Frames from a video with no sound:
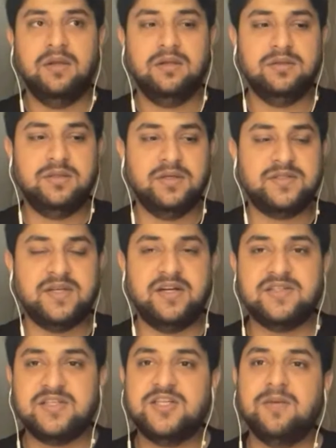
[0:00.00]
the
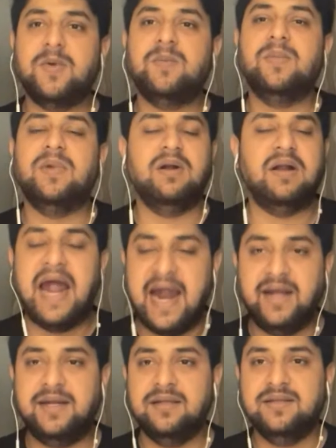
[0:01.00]
Citizenship Act,